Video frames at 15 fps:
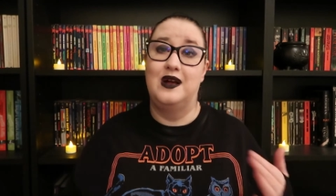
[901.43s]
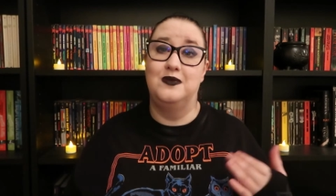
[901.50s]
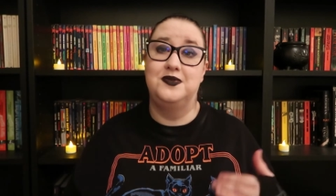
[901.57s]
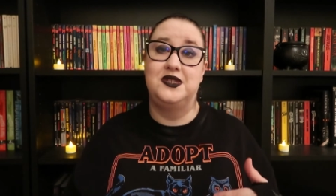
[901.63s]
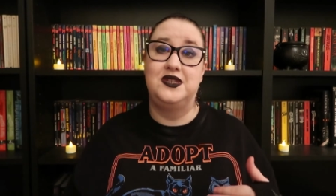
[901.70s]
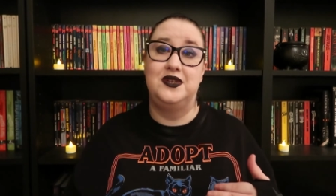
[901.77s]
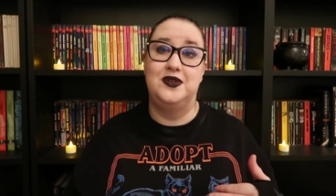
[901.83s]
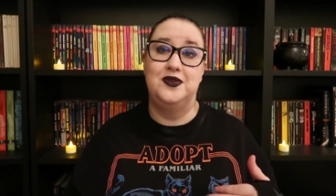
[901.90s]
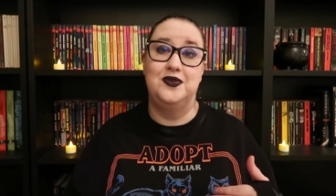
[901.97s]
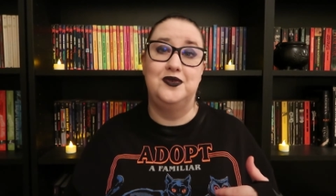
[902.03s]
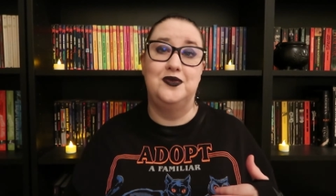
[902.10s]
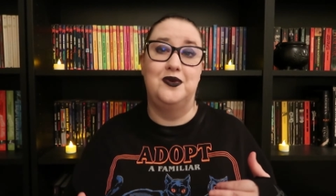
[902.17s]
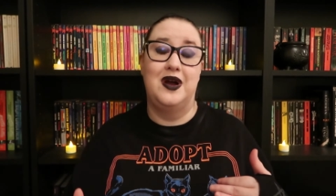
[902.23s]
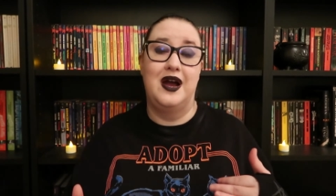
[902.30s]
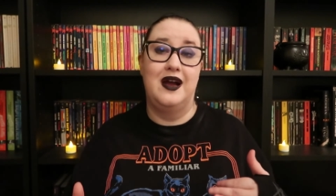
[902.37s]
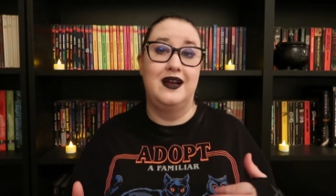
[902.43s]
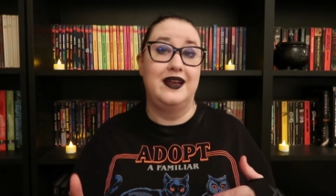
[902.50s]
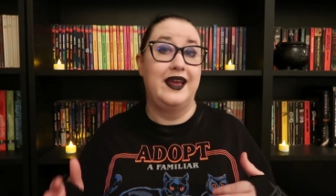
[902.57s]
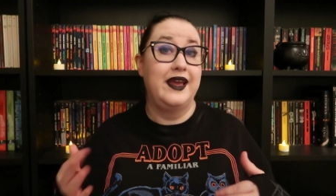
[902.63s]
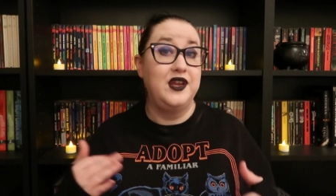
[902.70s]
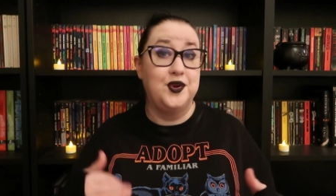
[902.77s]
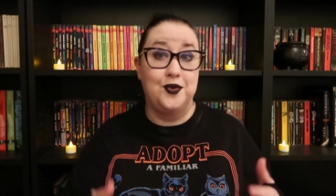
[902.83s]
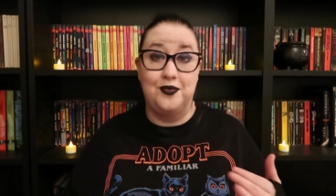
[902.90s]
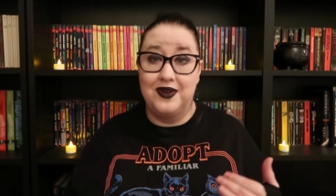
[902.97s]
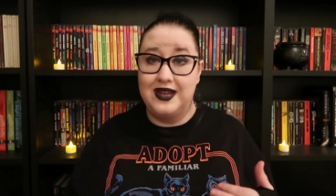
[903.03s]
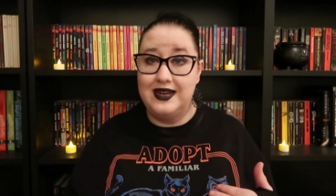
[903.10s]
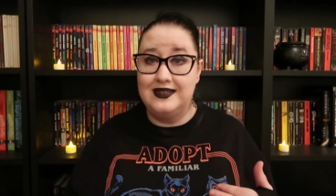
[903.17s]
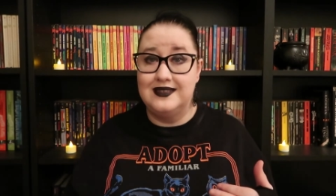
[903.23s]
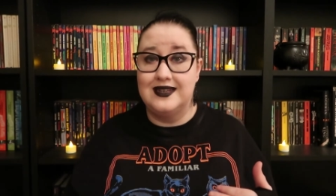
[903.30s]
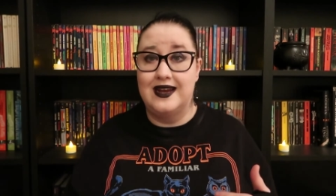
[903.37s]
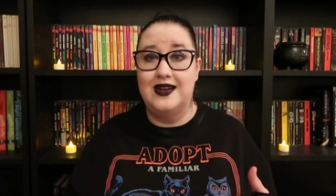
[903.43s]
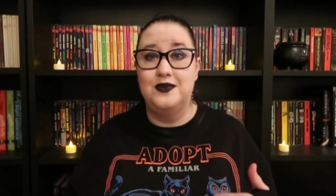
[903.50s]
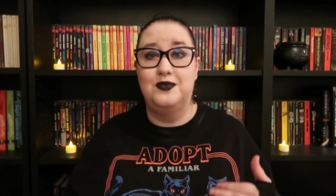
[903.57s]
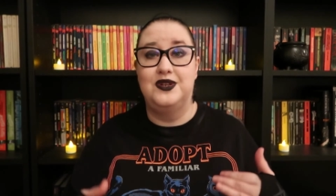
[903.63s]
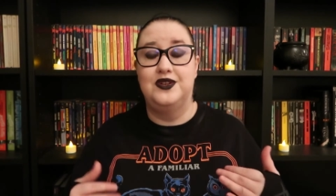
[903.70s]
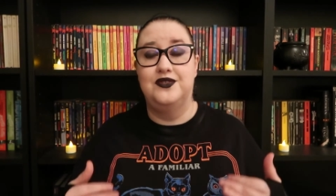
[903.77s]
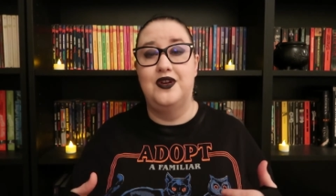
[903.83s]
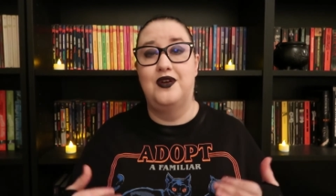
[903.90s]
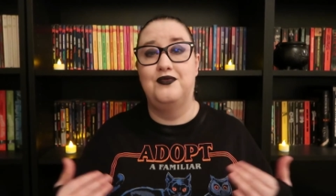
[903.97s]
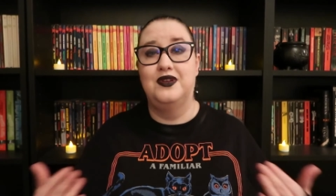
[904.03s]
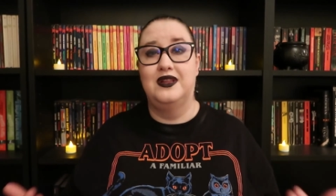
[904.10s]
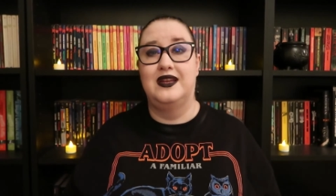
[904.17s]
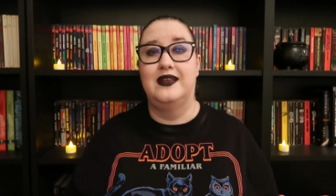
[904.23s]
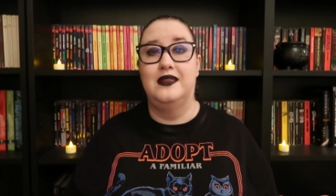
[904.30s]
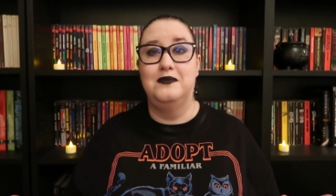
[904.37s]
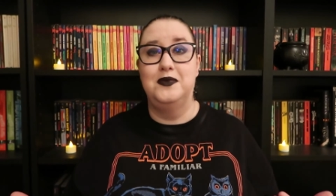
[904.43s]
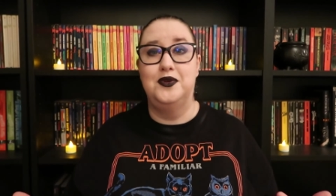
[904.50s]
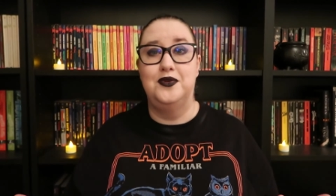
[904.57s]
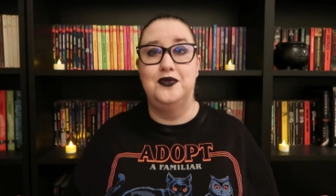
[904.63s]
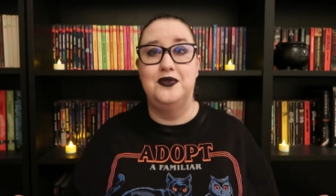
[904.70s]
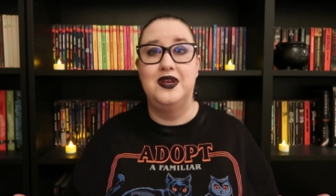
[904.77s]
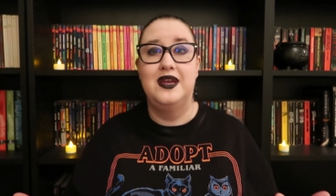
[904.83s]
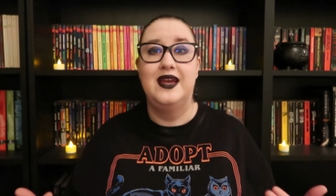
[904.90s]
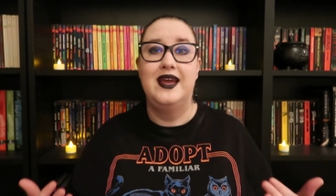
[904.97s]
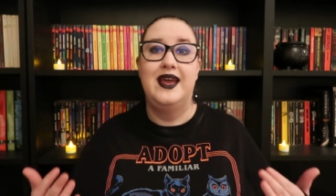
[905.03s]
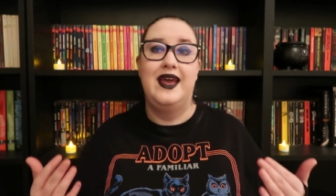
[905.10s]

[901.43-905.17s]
it helps you uh, get your reading done when you're not really in the mood?